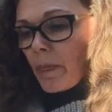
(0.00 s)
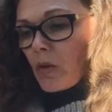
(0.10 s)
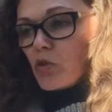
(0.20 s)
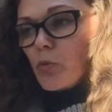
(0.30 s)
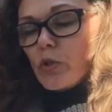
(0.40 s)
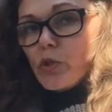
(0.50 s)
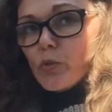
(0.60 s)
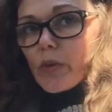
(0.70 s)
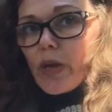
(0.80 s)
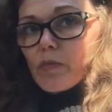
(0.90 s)
So what do
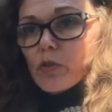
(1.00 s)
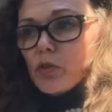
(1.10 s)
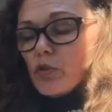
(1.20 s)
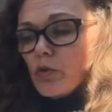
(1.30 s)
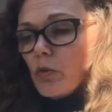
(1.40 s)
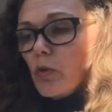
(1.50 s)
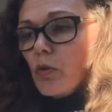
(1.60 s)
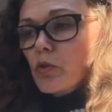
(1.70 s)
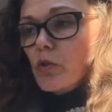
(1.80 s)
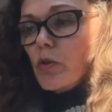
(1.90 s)
we have control over?
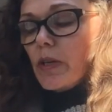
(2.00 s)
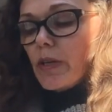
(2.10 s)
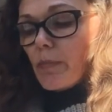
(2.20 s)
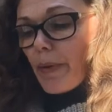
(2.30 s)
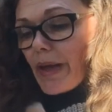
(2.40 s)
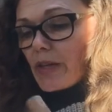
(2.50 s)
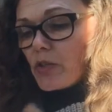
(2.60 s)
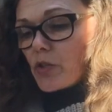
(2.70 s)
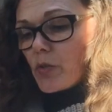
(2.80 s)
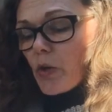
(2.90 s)
To get back
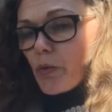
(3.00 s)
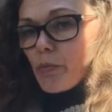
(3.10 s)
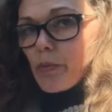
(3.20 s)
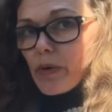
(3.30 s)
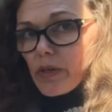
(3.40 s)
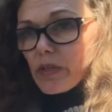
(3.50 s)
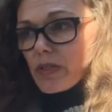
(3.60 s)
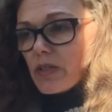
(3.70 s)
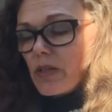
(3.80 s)
into our own bodies